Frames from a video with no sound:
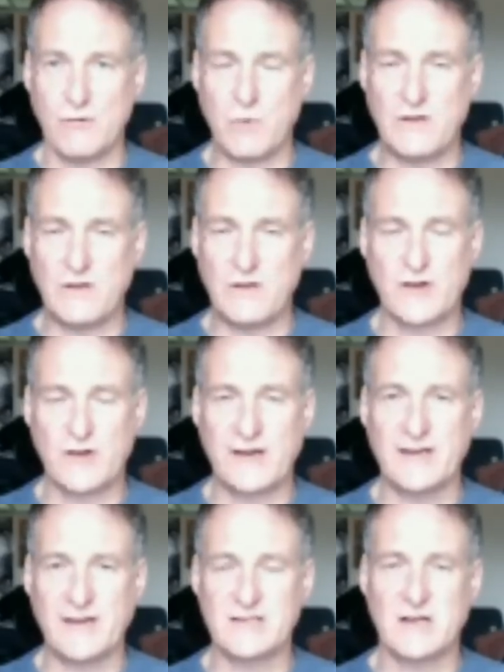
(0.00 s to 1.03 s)
of when the
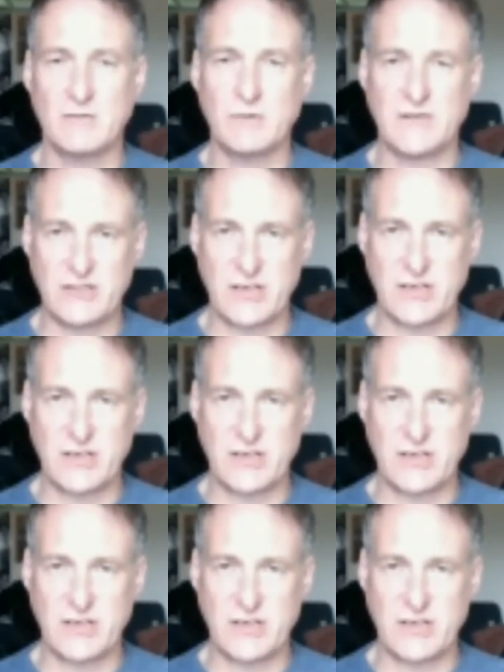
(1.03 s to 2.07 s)
trainings are, when the
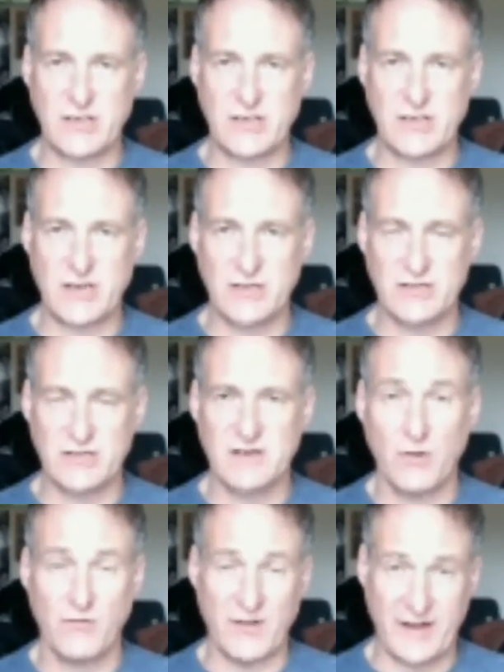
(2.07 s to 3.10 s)
education,
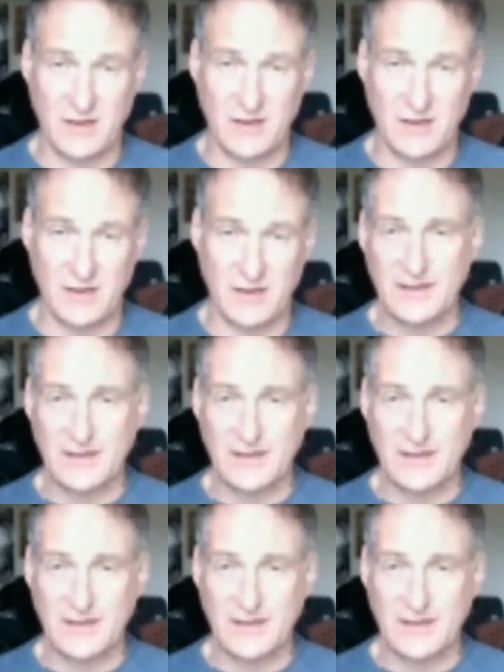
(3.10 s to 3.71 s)
what they are,